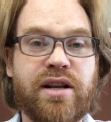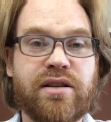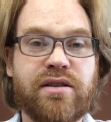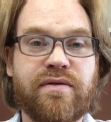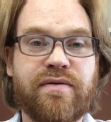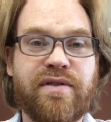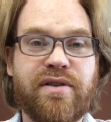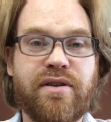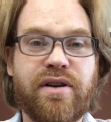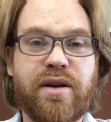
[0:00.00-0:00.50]
It's
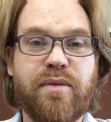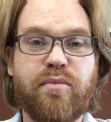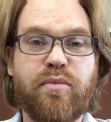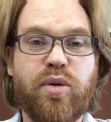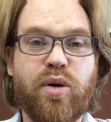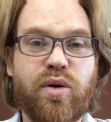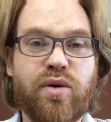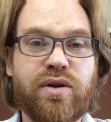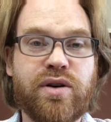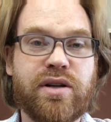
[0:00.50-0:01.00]
a very
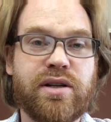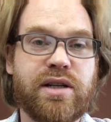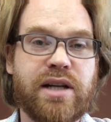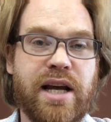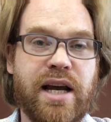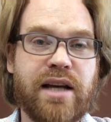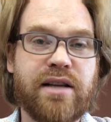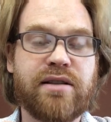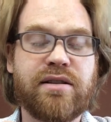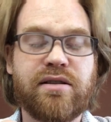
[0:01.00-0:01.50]
important
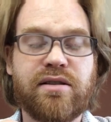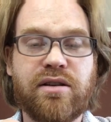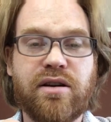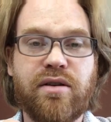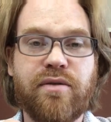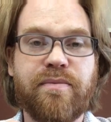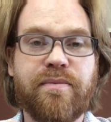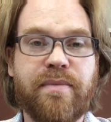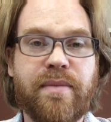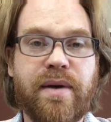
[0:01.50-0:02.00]
text,
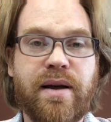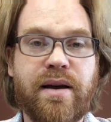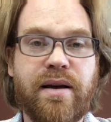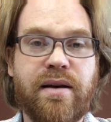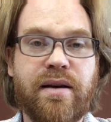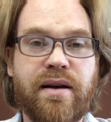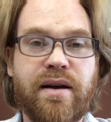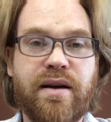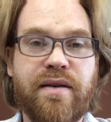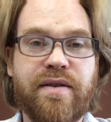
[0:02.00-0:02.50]
so
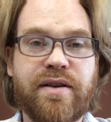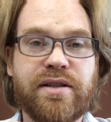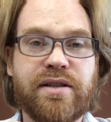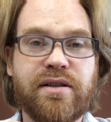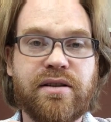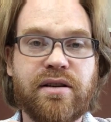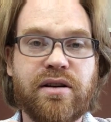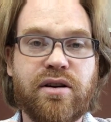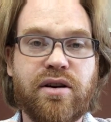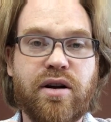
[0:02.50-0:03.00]
this
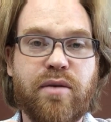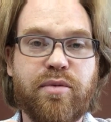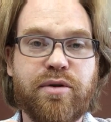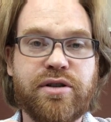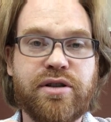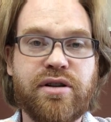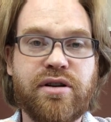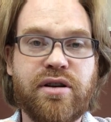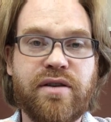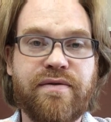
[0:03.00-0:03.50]
is a good
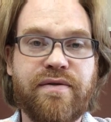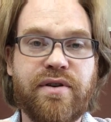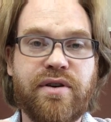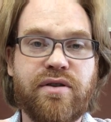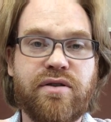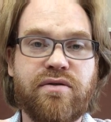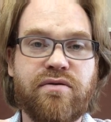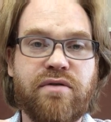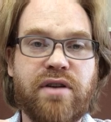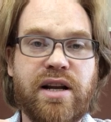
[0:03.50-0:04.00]
opportunity for
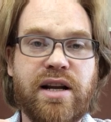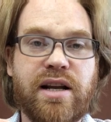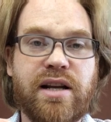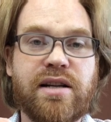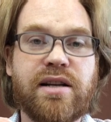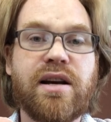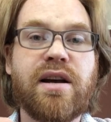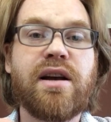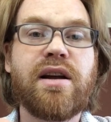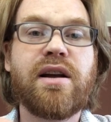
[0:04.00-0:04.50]
you to read it.